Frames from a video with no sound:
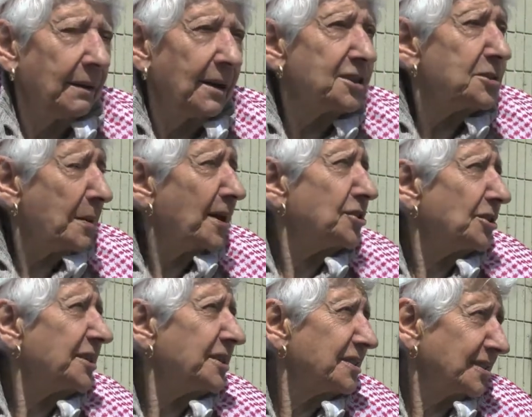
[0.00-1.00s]

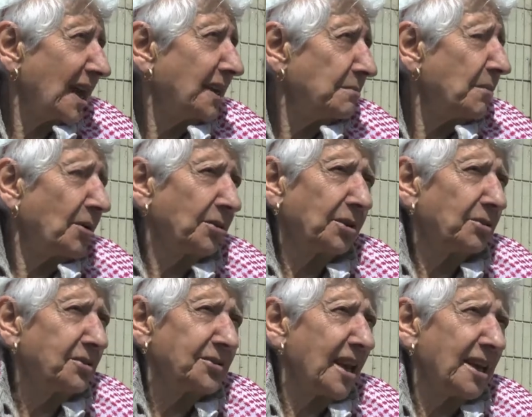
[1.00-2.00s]
especially state murder,
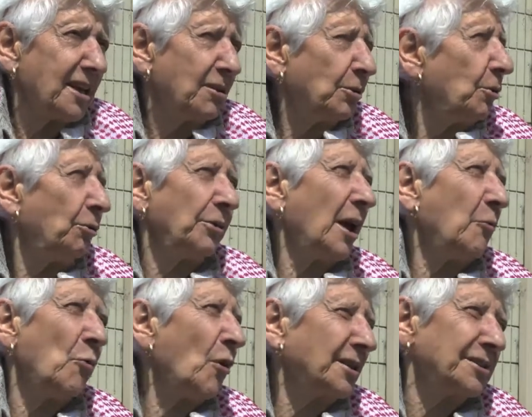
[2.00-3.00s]
because they kill who they
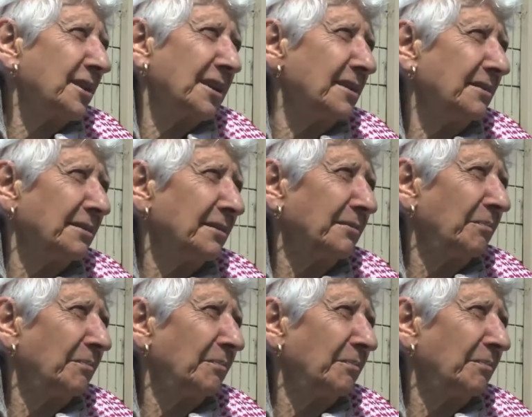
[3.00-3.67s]
want to kill.